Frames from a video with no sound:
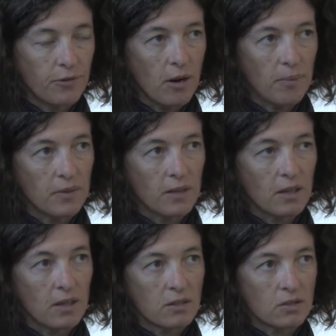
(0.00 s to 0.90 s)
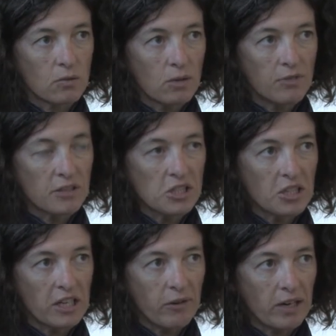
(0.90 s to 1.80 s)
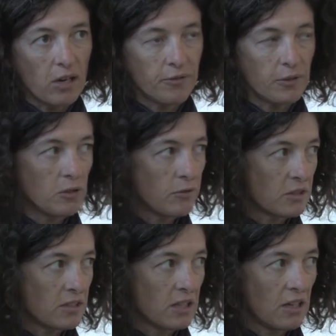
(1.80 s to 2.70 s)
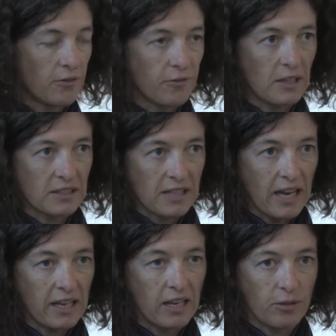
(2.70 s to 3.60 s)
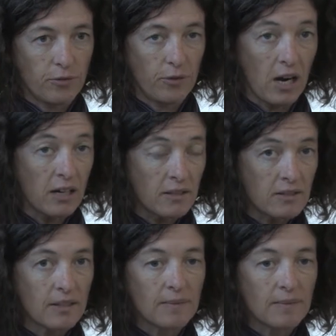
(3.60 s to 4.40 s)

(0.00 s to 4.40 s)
from the School of Engineering of University of Versailles in France,